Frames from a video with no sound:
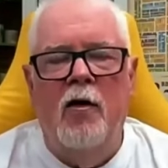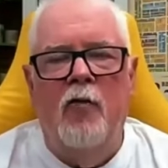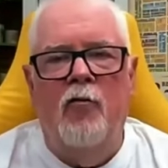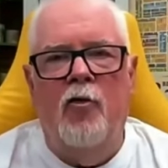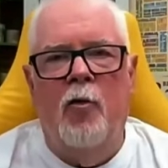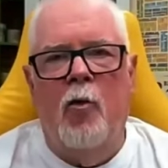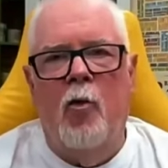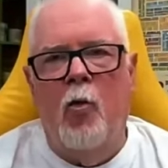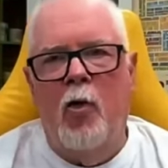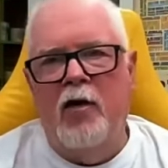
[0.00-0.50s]

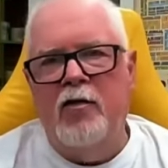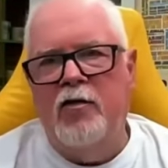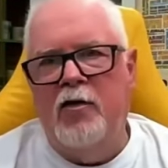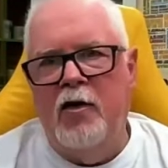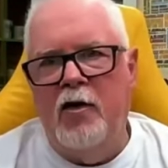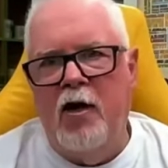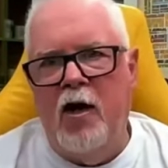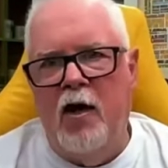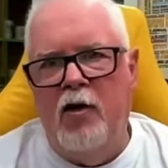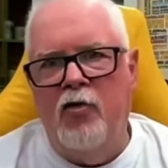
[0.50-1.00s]
from a
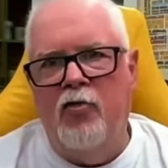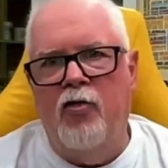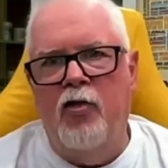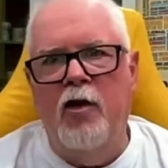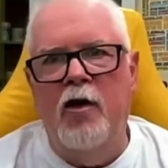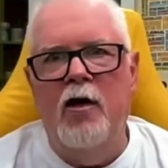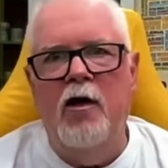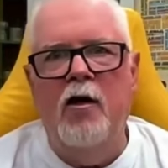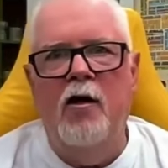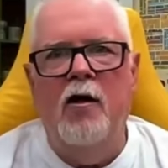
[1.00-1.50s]
Western
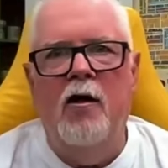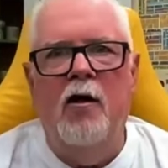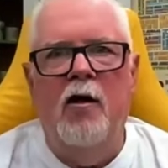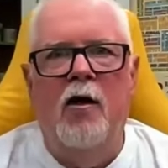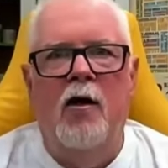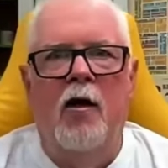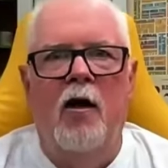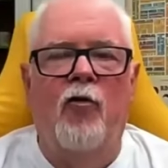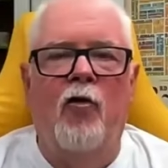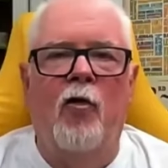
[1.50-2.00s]
country,
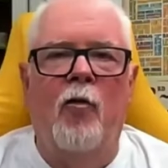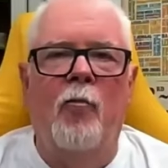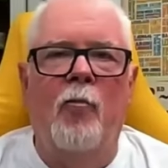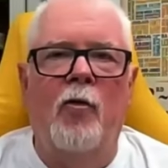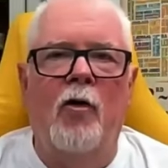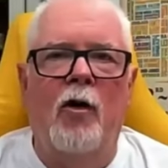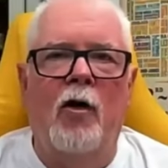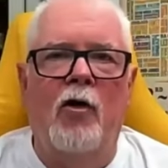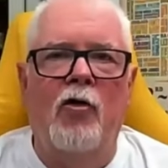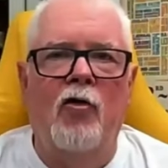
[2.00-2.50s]
from
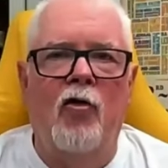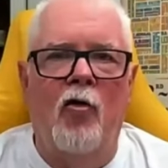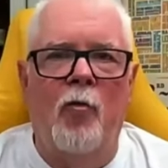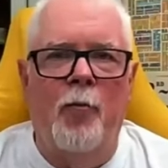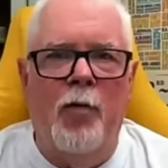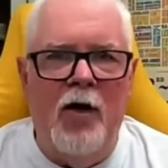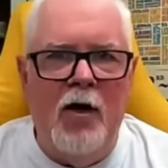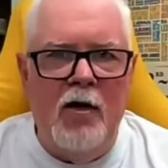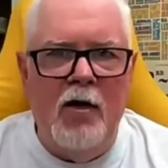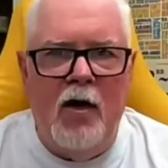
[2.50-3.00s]
a
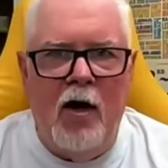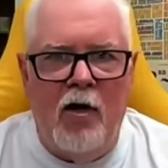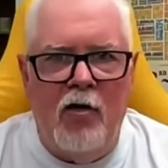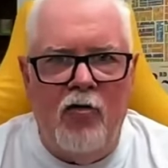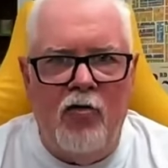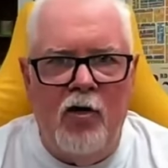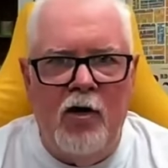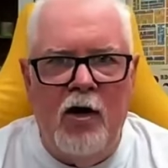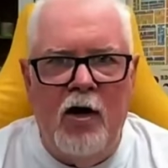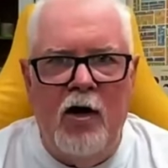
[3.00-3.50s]
European
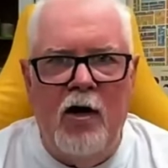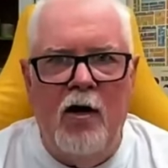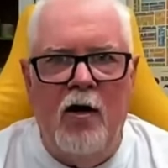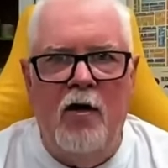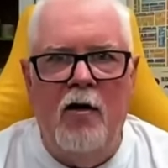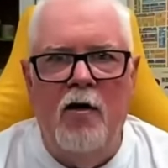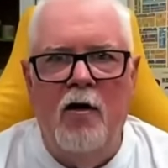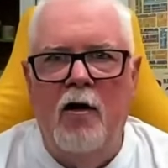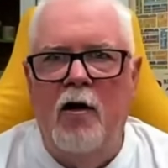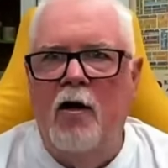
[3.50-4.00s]
country
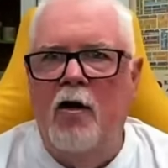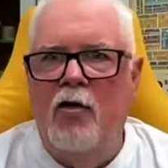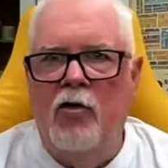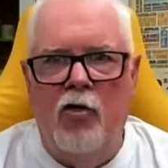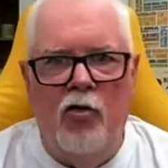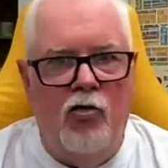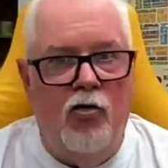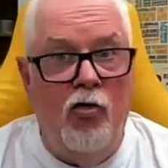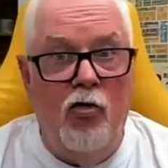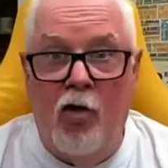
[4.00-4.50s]
here,
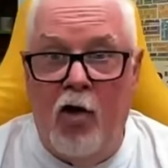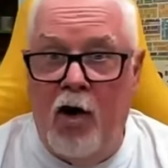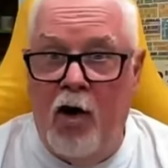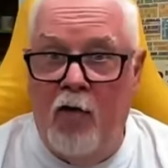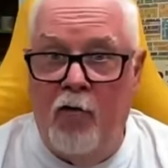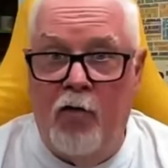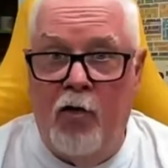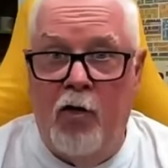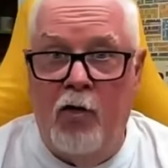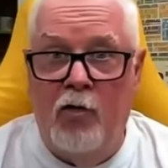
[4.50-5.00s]
you do not
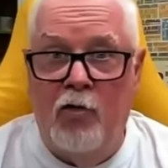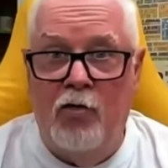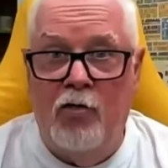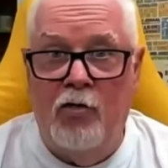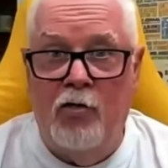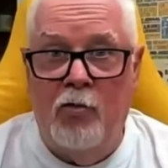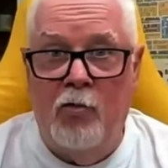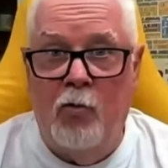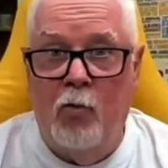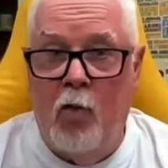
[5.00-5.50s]
have
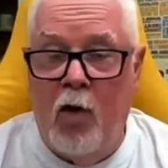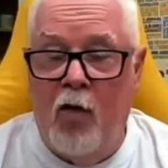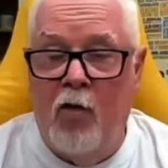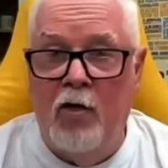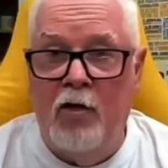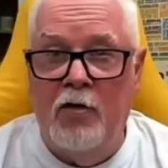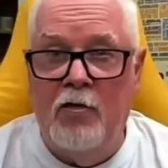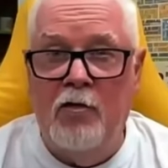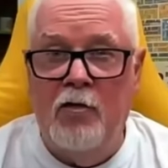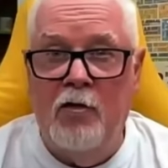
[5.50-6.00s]
those
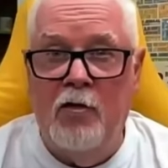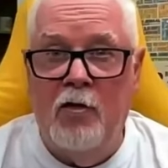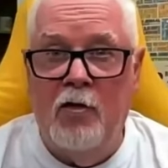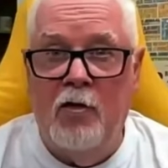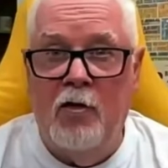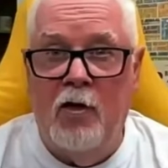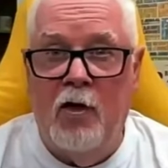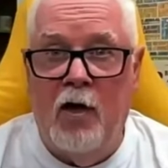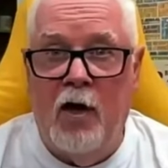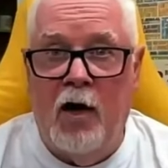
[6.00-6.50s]
worries
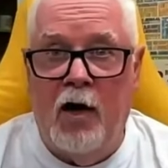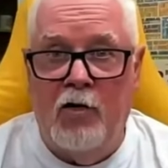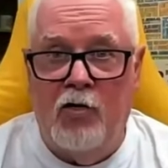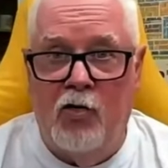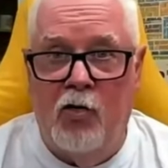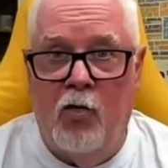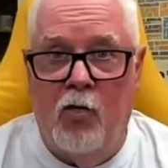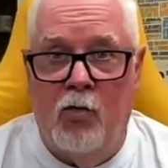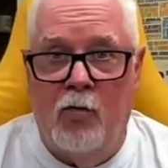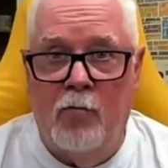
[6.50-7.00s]
at
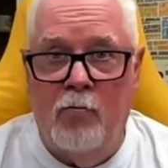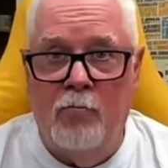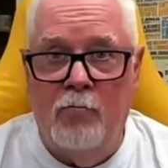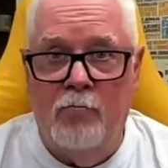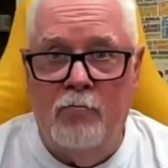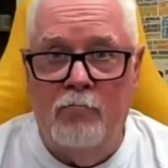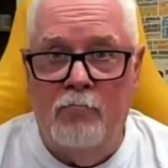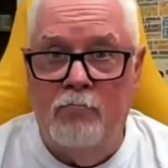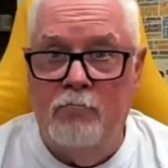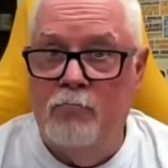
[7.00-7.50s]
all.
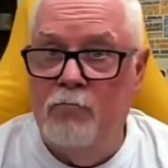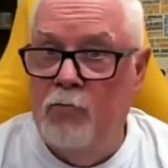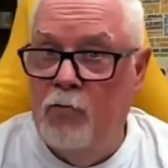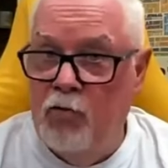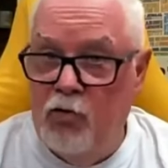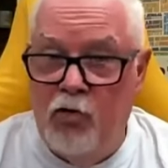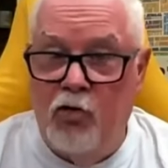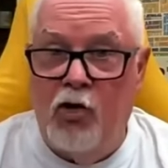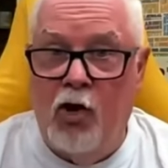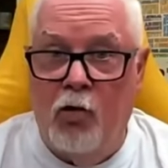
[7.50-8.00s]

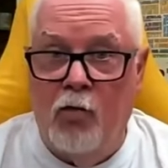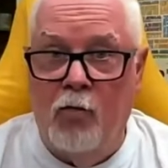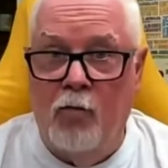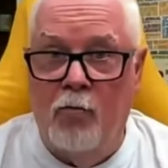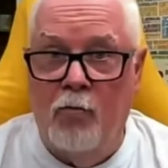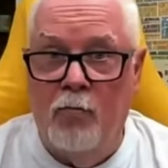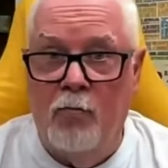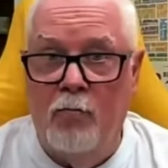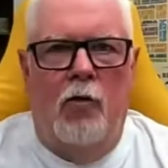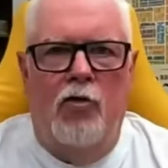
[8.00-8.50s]
You don't.
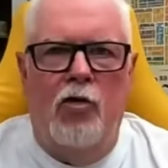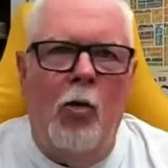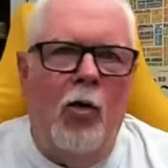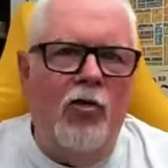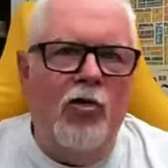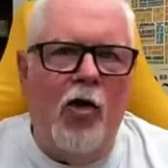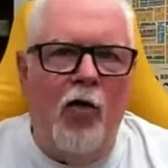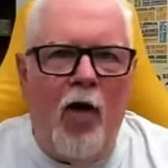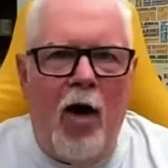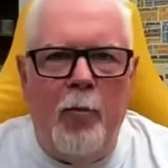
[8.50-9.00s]
So
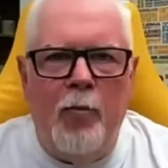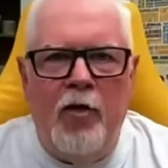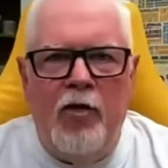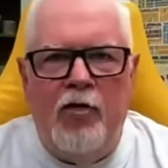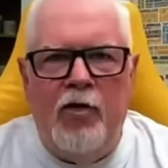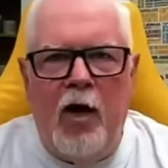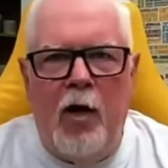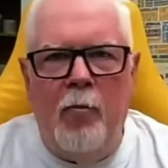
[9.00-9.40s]
as I wrap this